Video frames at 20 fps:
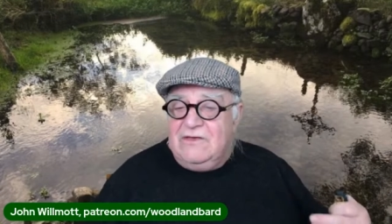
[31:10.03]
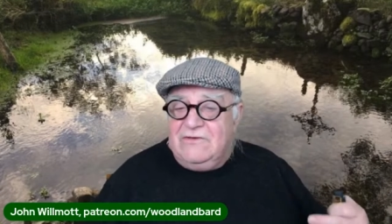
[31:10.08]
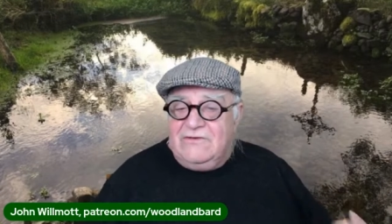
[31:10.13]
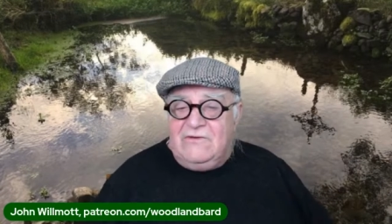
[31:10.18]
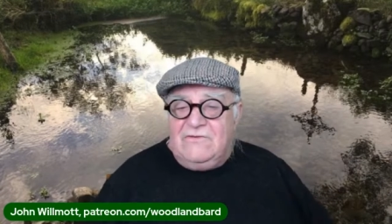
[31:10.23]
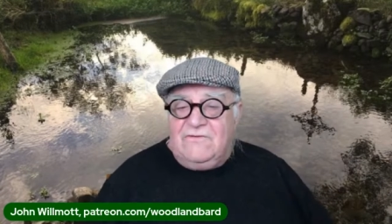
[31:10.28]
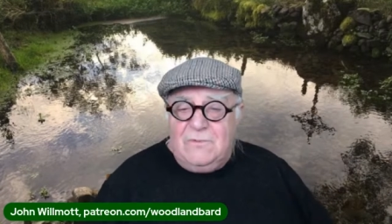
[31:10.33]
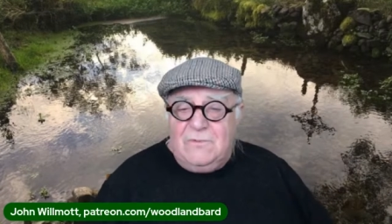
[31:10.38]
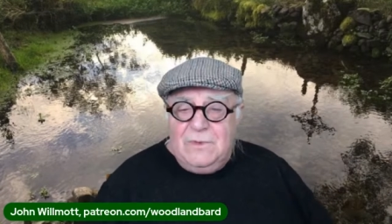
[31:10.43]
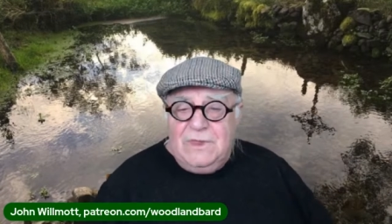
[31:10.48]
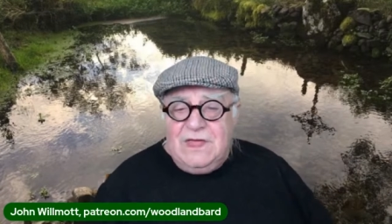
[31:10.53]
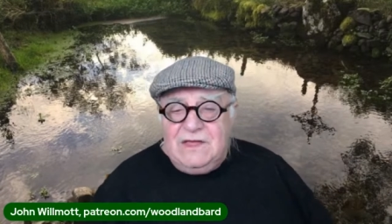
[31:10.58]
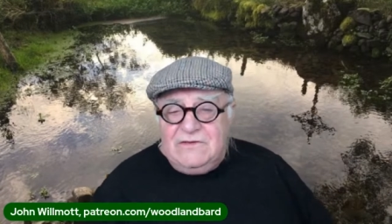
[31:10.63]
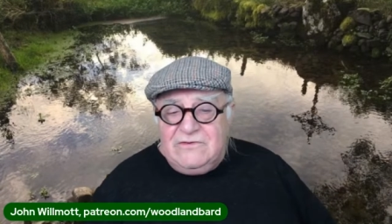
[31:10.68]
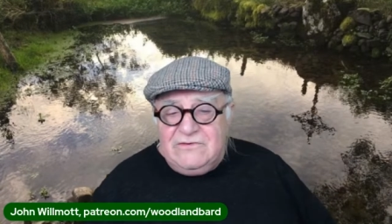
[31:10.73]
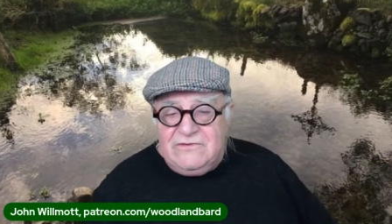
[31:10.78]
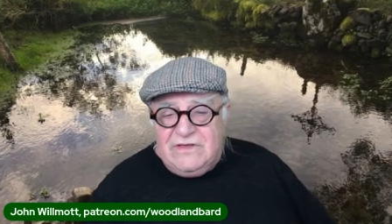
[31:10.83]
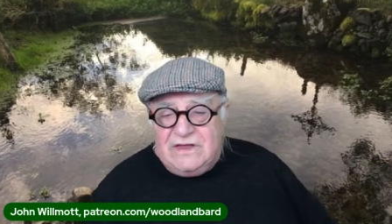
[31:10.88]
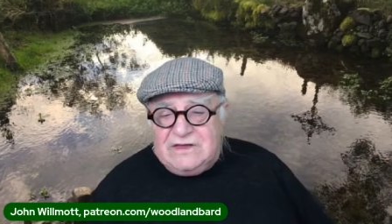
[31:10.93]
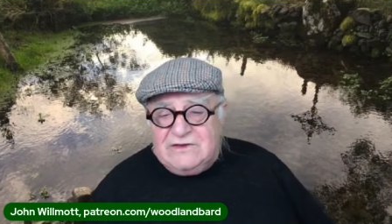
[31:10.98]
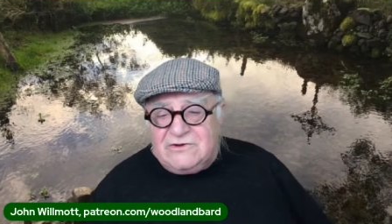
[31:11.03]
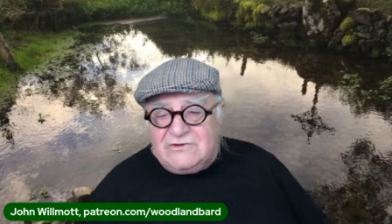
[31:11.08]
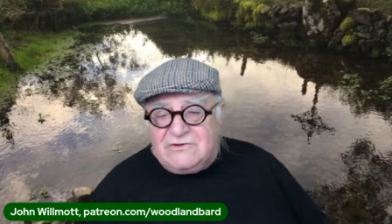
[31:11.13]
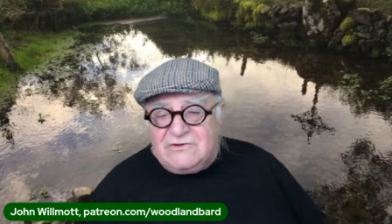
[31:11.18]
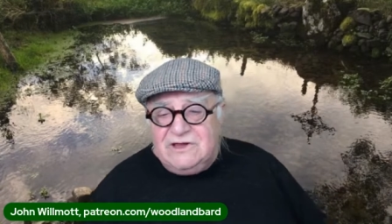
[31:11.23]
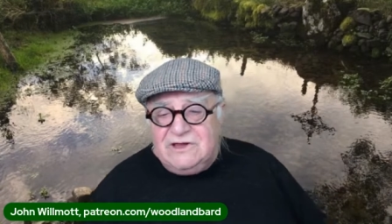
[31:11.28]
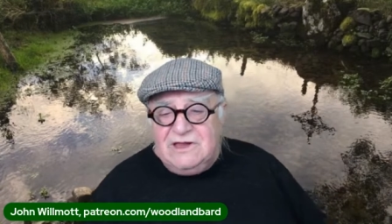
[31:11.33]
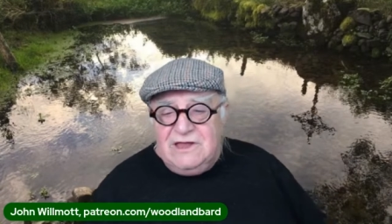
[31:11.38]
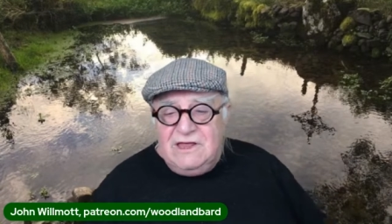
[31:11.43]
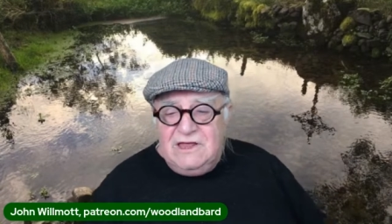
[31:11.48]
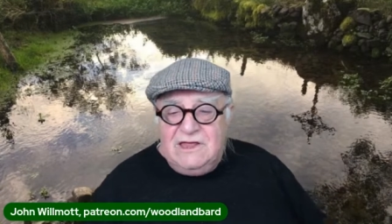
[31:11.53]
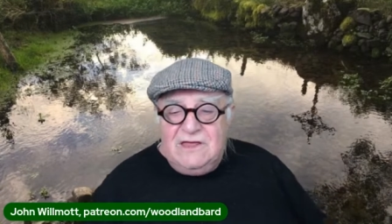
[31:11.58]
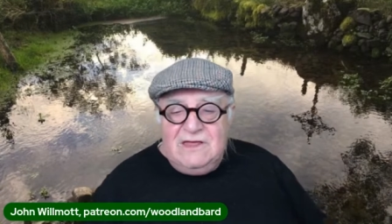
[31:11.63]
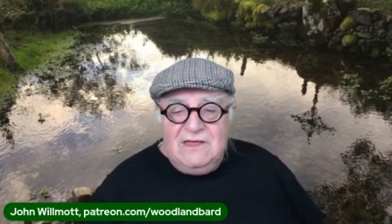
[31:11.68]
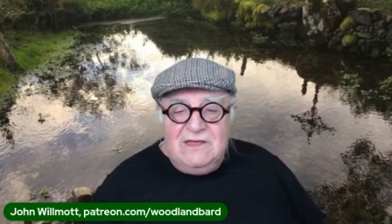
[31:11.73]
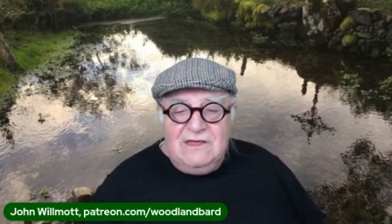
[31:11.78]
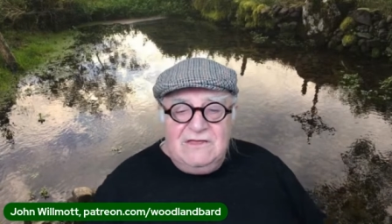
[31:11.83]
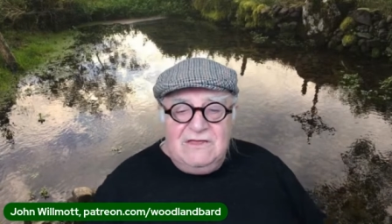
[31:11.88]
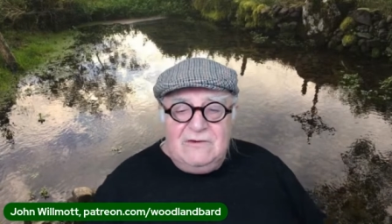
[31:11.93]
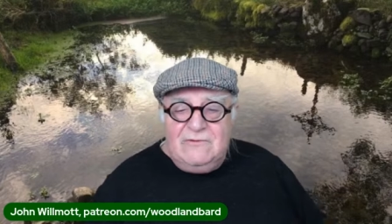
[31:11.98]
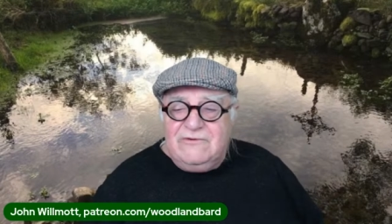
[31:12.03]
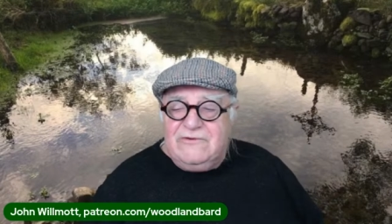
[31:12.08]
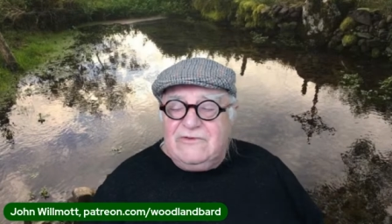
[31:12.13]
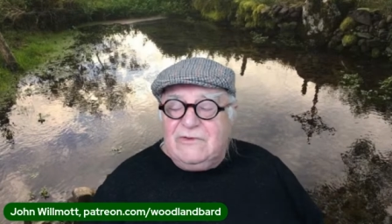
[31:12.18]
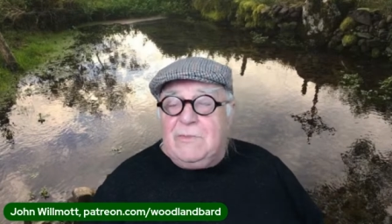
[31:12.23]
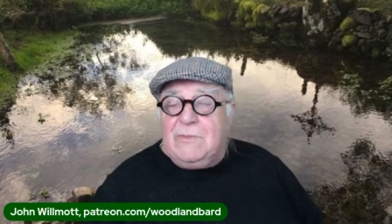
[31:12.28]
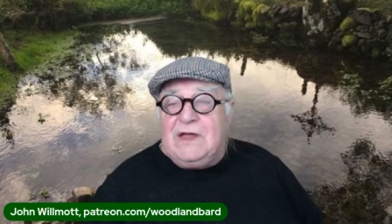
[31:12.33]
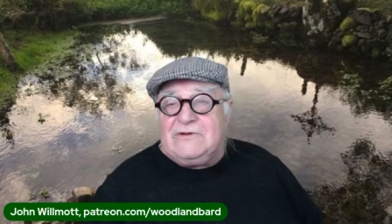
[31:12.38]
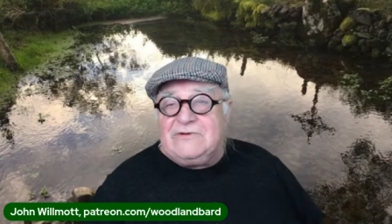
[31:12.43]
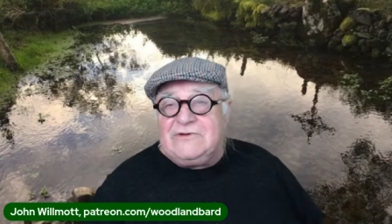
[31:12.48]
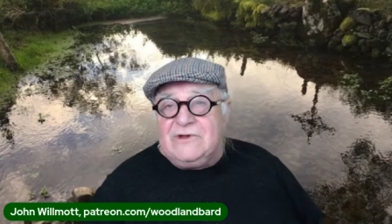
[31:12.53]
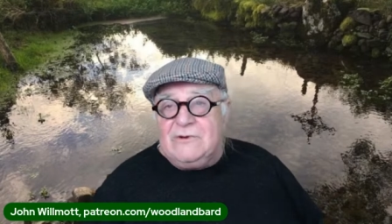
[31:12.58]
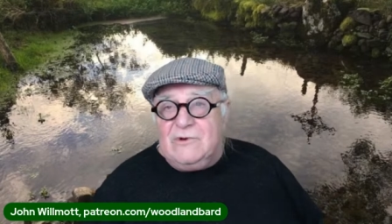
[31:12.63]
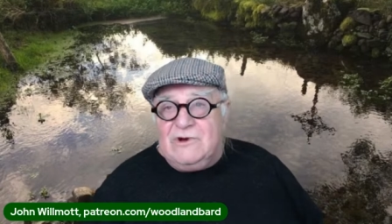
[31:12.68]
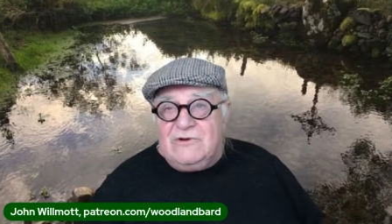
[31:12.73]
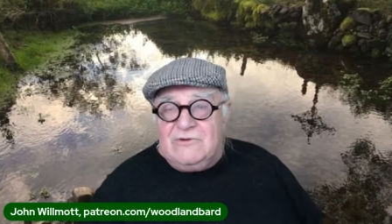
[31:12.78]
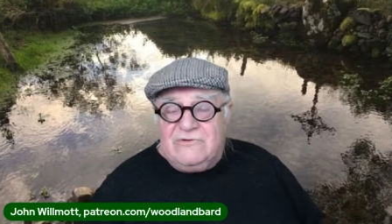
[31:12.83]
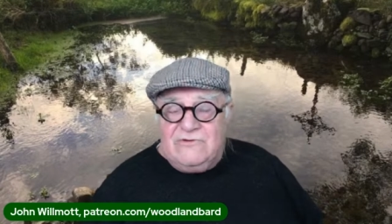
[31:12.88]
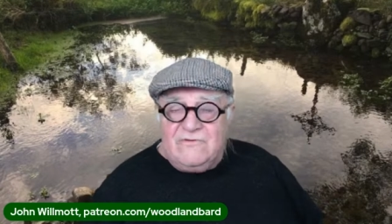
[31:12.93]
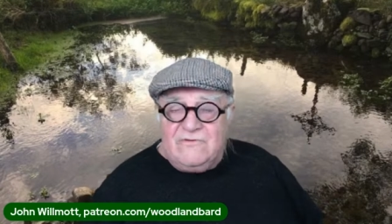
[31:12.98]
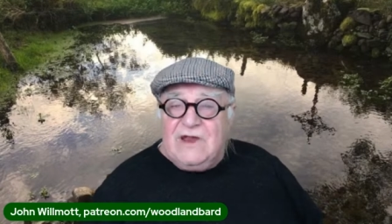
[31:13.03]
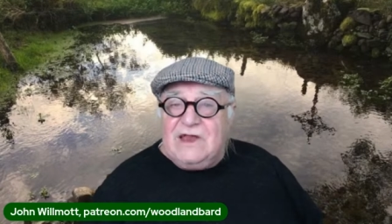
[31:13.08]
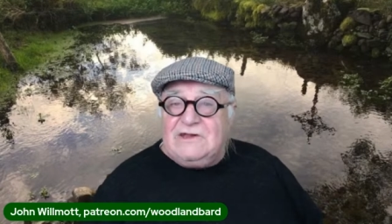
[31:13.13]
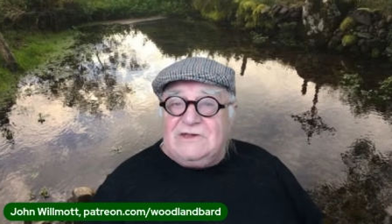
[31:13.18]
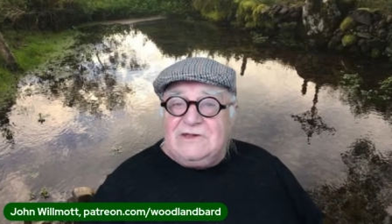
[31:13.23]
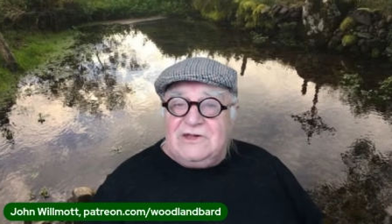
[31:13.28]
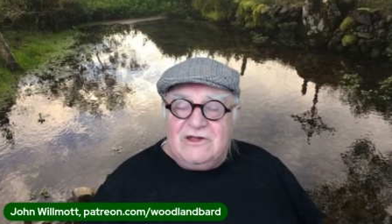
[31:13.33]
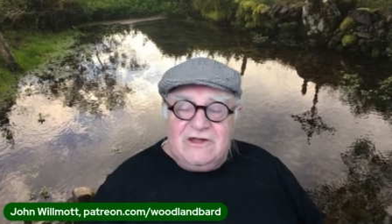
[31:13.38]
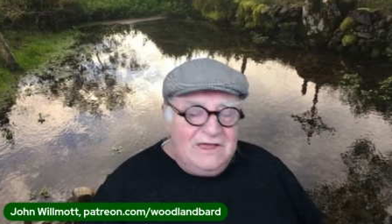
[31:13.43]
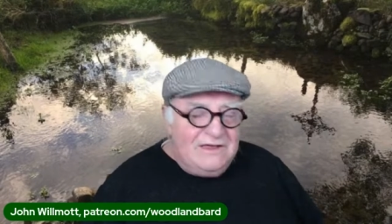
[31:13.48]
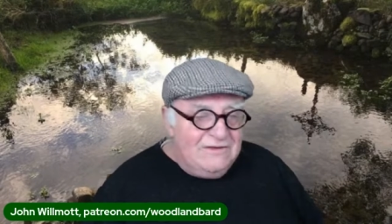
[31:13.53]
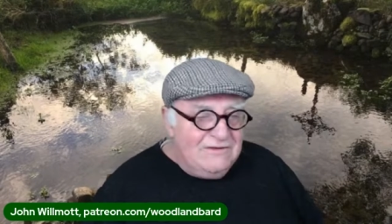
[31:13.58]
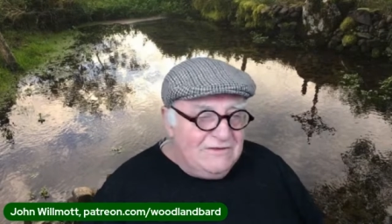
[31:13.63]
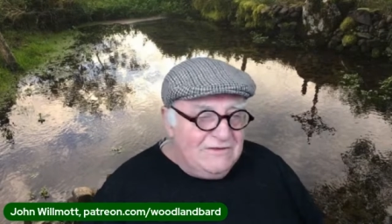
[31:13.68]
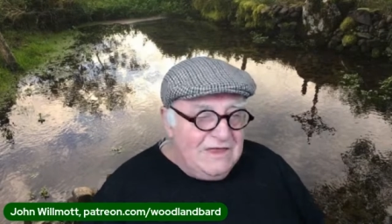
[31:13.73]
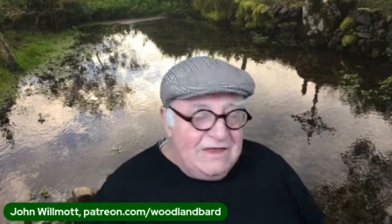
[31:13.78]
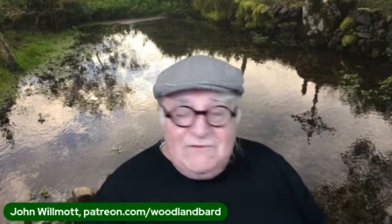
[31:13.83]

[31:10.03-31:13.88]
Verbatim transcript: So from the eighth century, there was the Patrick Wells franchise,